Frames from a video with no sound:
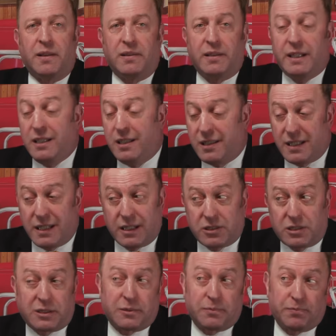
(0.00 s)
Li
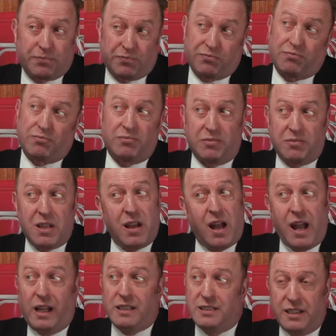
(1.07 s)
thinks,
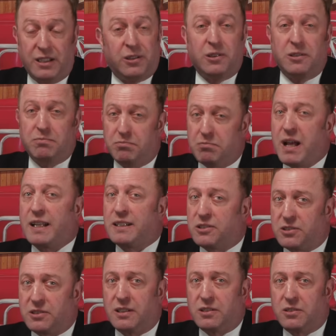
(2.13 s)
he could
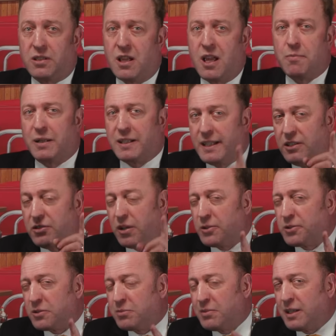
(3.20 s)
manage this, but he's
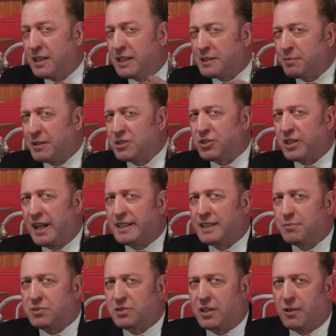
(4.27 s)
undermined by Chiang
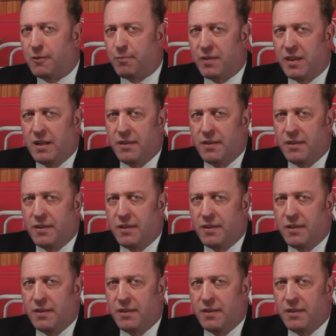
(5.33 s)
himself.